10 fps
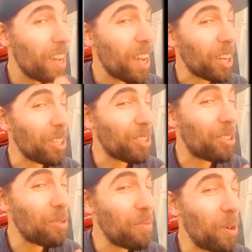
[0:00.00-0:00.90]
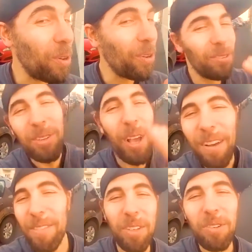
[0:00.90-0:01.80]
Because tomorrow you have
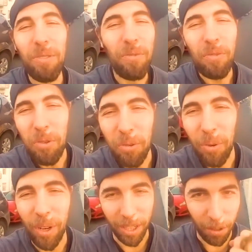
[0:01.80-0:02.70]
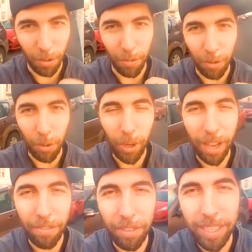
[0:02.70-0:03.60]
a new footwork. No footwork
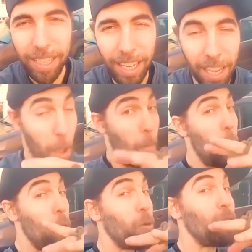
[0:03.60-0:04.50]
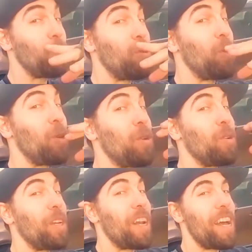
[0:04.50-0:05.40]
every day. Marcus Body
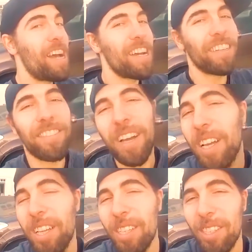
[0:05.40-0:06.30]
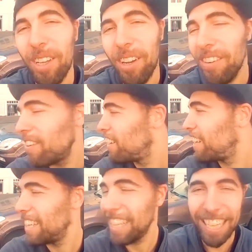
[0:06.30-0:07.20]
Coding Live. So,
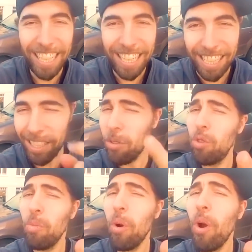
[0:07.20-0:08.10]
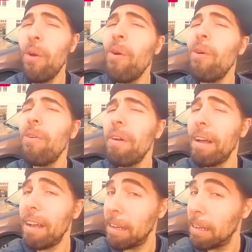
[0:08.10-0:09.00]
see you tomorrow
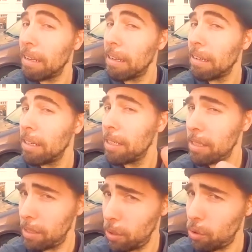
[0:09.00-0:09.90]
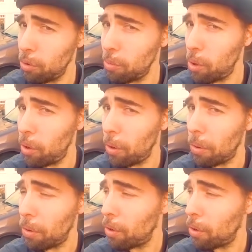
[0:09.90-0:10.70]
or see you tomorrow.